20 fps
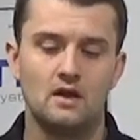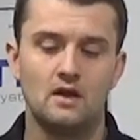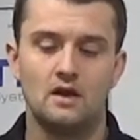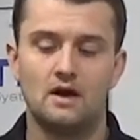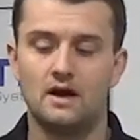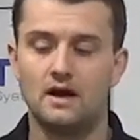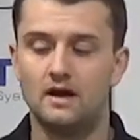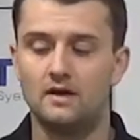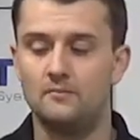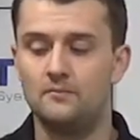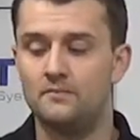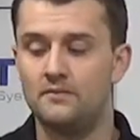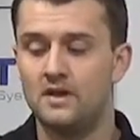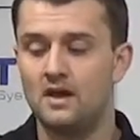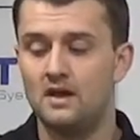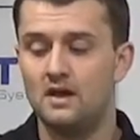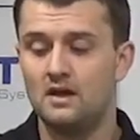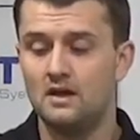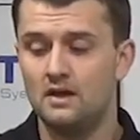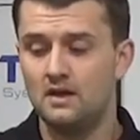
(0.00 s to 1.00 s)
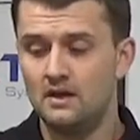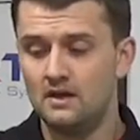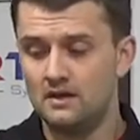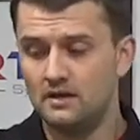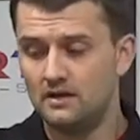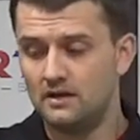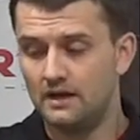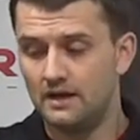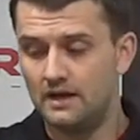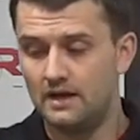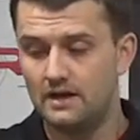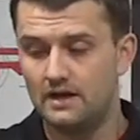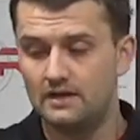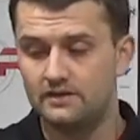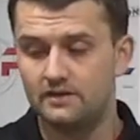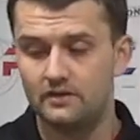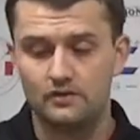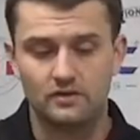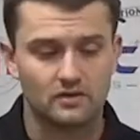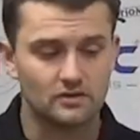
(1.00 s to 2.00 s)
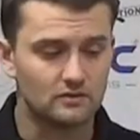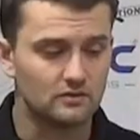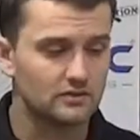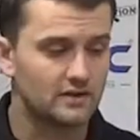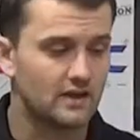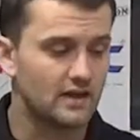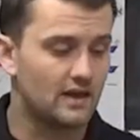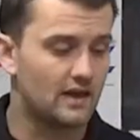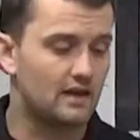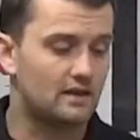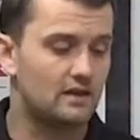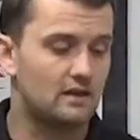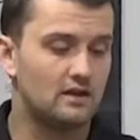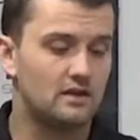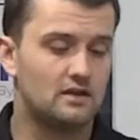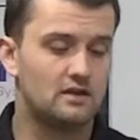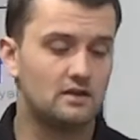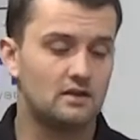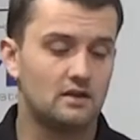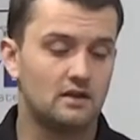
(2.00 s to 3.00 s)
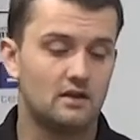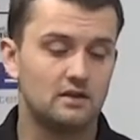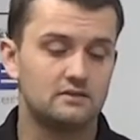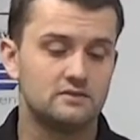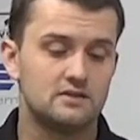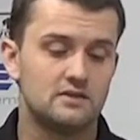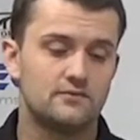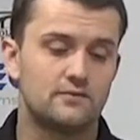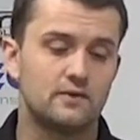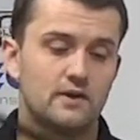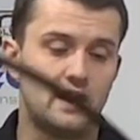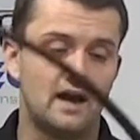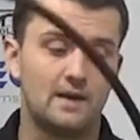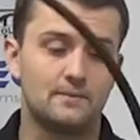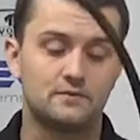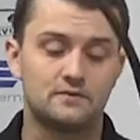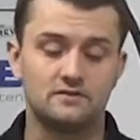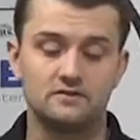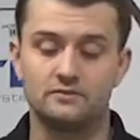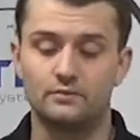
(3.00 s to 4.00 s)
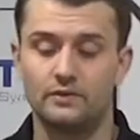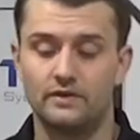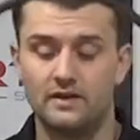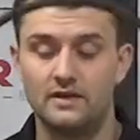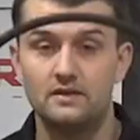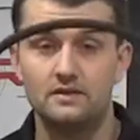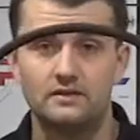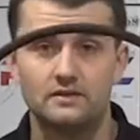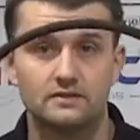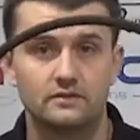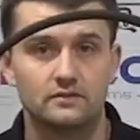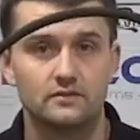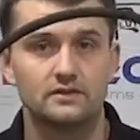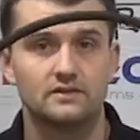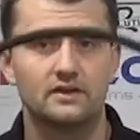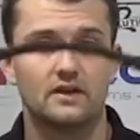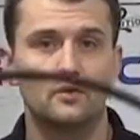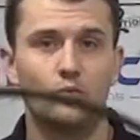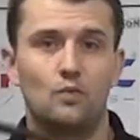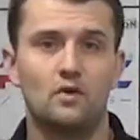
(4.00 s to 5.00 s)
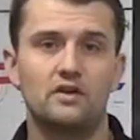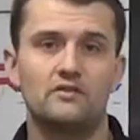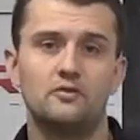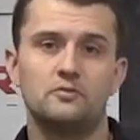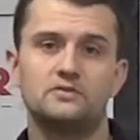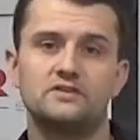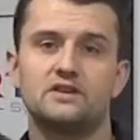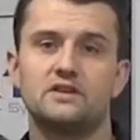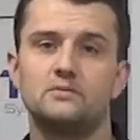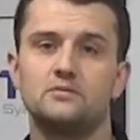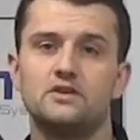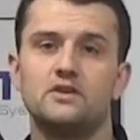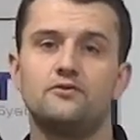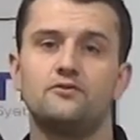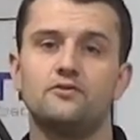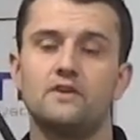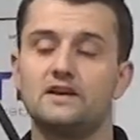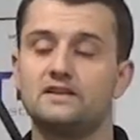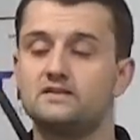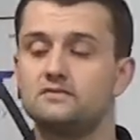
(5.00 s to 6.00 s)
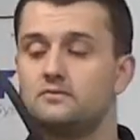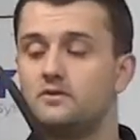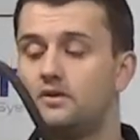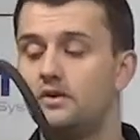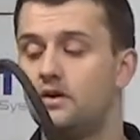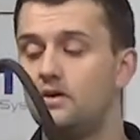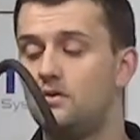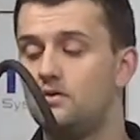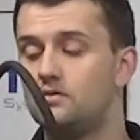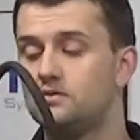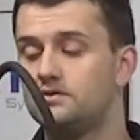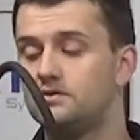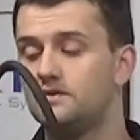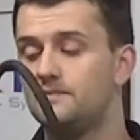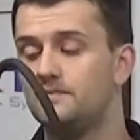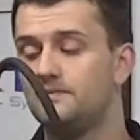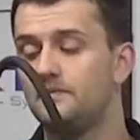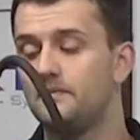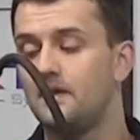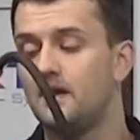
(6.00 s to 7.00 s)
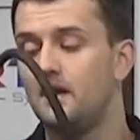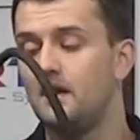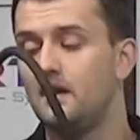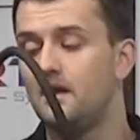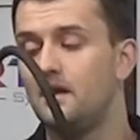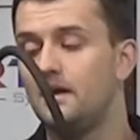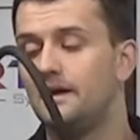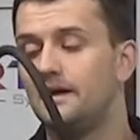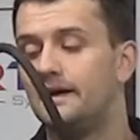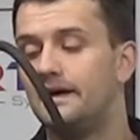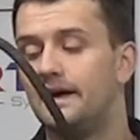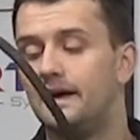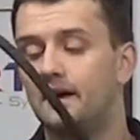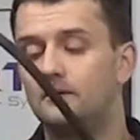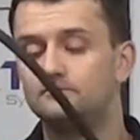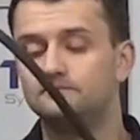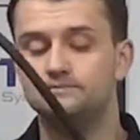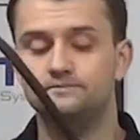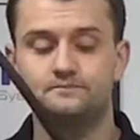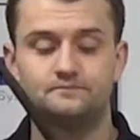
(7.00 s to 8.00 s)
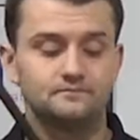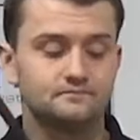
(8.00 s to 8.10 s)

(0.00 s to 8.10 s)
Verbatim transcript: Um, so you can look at different options within this grease gun. One of them is going to be a flexible hose. Um,